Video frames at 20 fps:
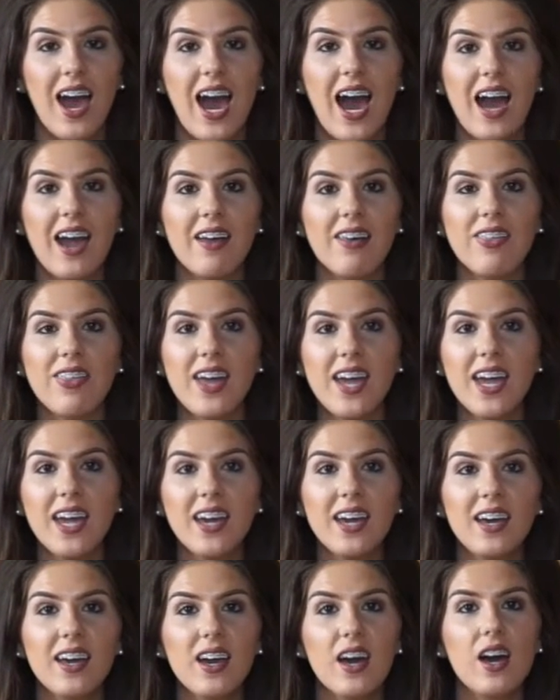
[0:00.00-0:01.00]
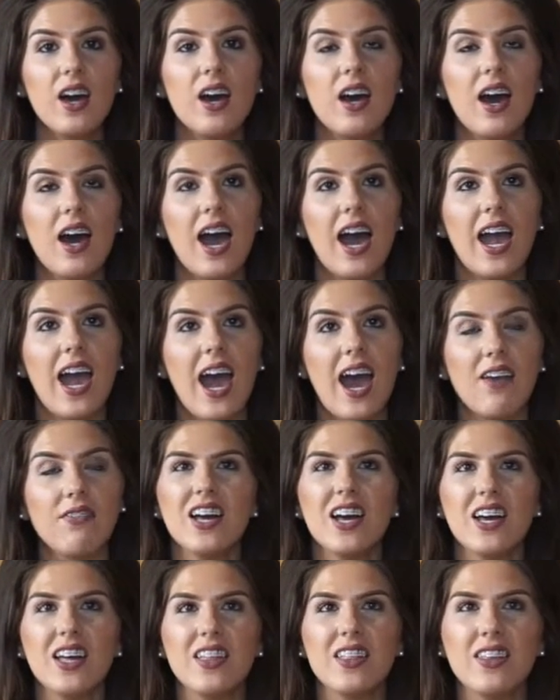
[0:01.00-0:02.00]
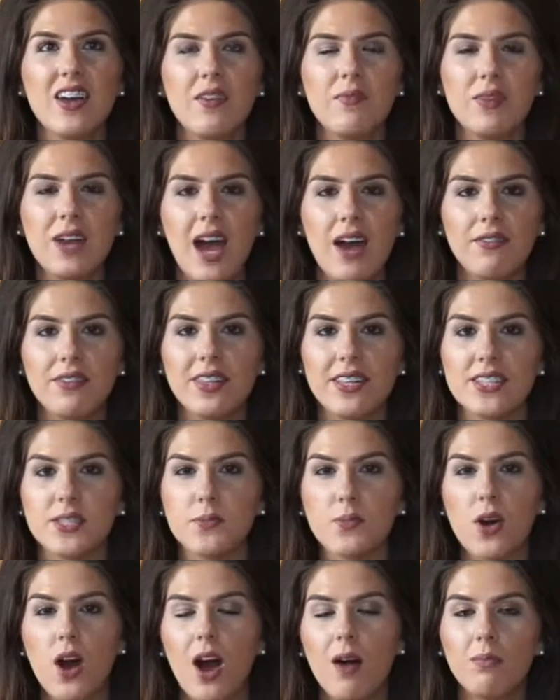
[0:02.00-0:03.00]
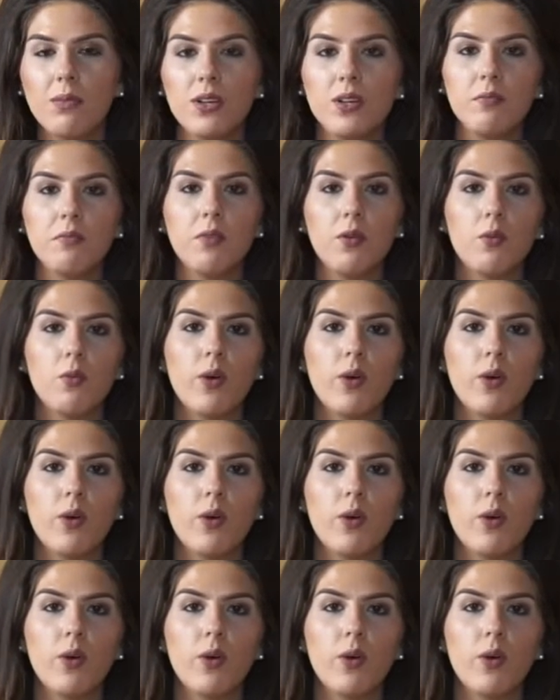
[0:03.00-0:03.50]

I think I've been having this problem